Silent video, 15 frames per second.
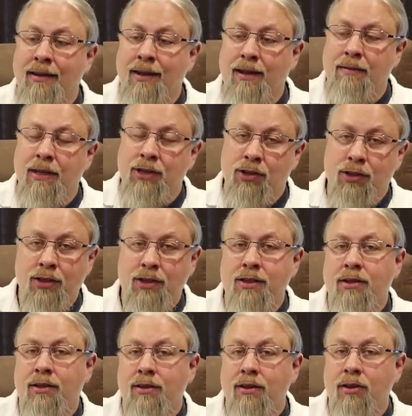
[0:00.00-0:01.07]
That means you
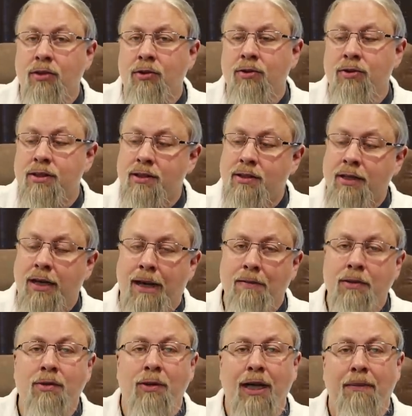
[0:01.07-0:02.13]
just lose the
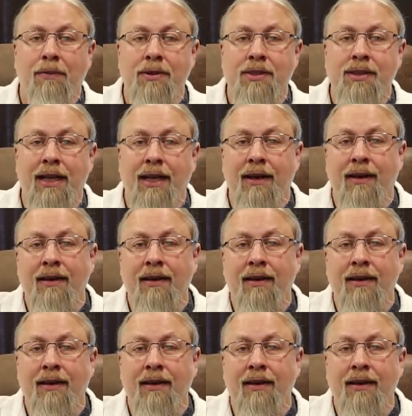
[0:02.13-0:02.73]
top twenty percent.